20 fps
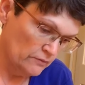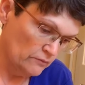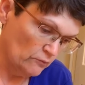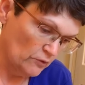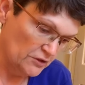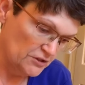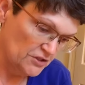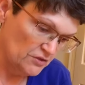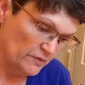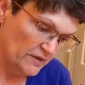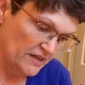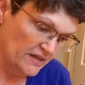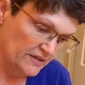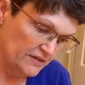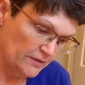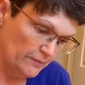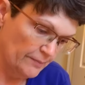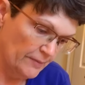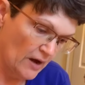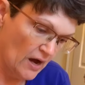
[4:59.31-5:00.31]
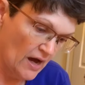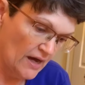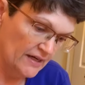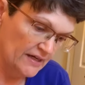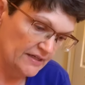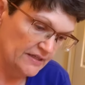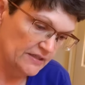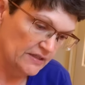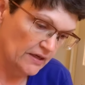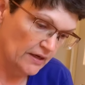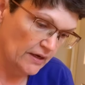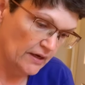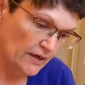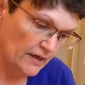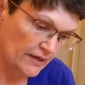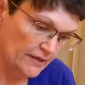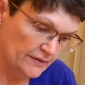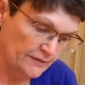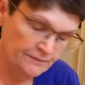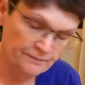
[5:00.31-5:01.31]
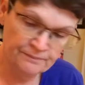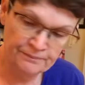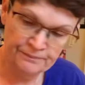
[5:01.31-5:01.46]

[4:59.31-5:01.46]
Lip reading: once we get the body done,